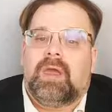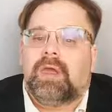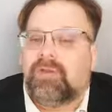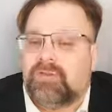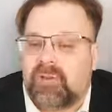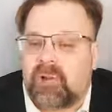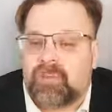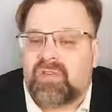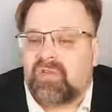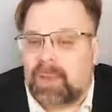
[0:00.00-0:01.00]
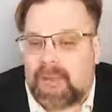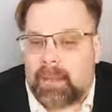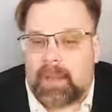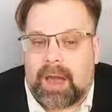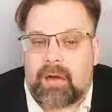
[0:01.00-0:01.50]
in terms of
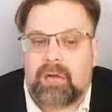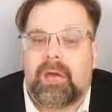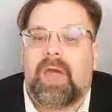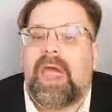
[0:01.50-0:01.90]
manpower